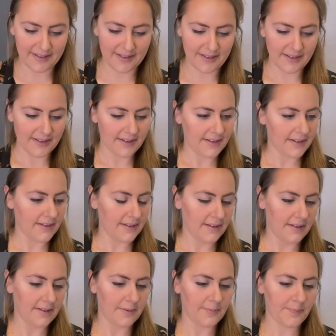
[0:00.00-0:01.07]

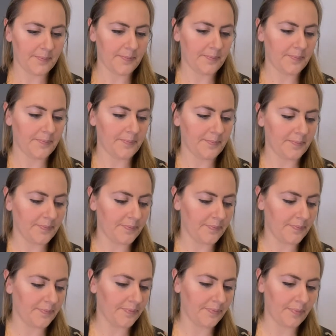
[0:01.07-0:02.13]

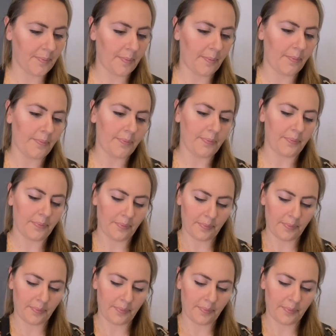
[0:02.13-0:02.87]
[no speech]